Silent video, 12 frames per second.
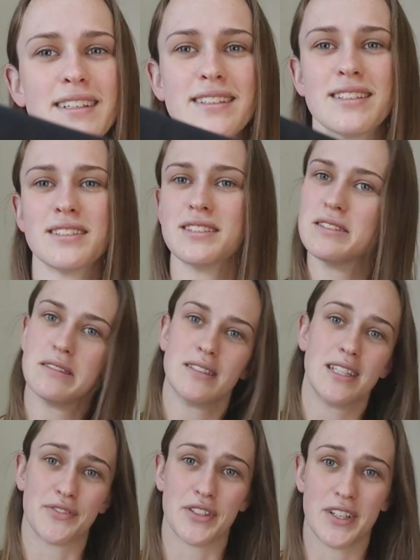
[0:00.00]
it.
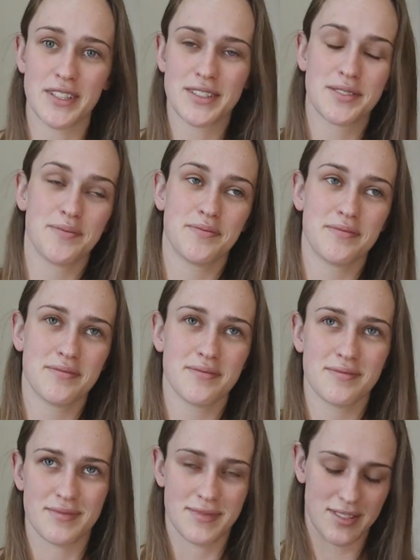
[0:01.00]
If not,
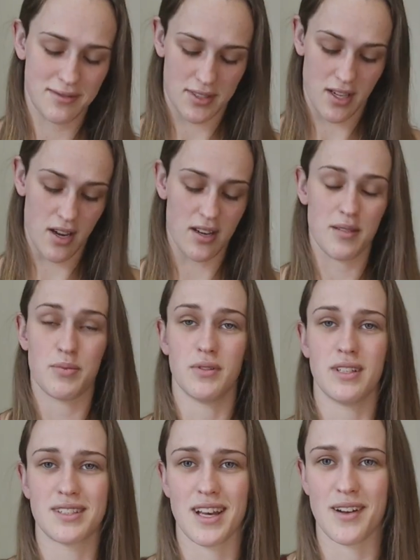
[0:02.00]
it's kind of the
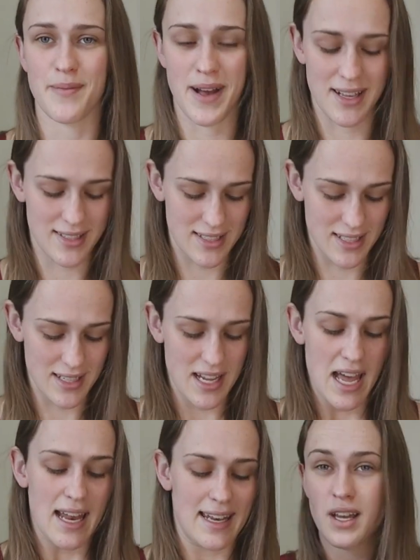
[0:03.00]
point, it's kind of masked in.
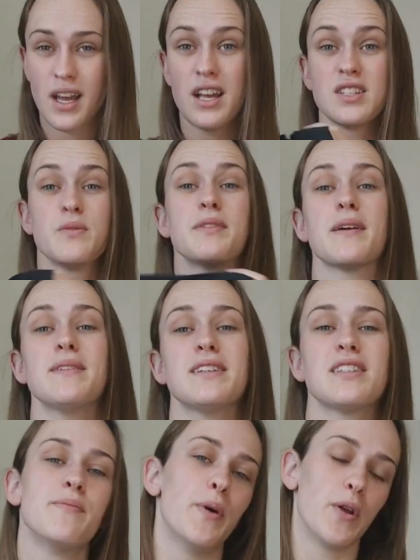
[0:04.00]
So when we come
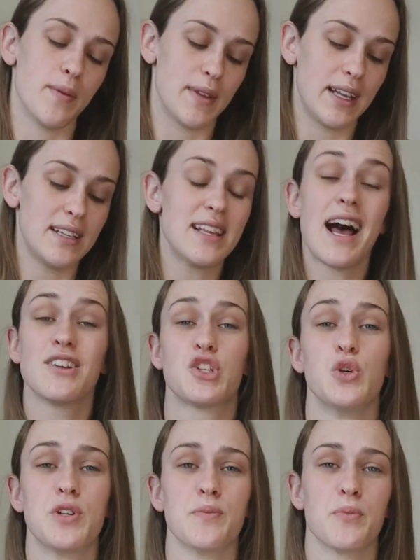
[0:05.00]
down to the bottom, the legs aren't too